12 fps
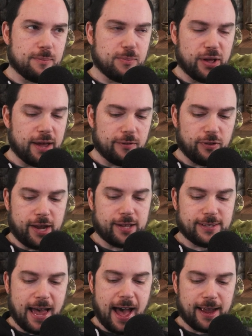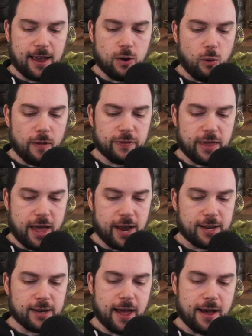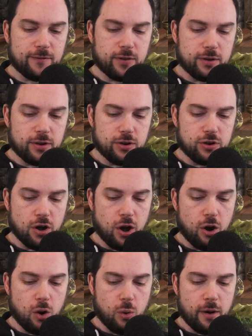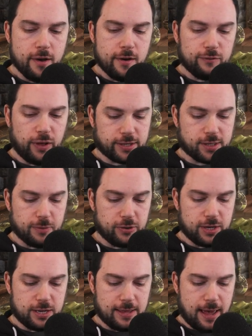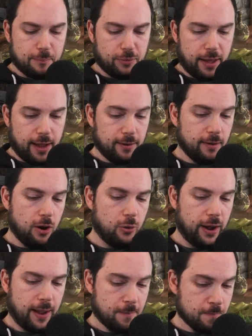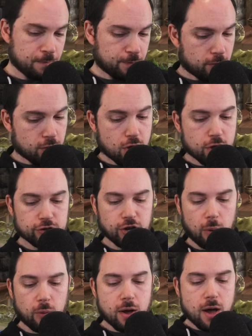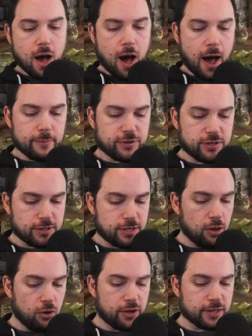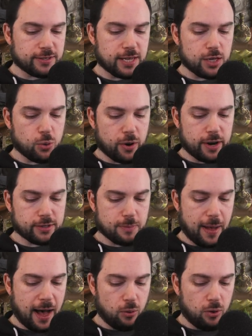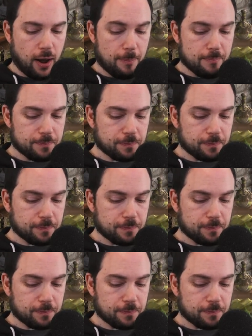plan of like attacking one thing and have no flexibility to that plan. Okay. So I'm still continuing to power up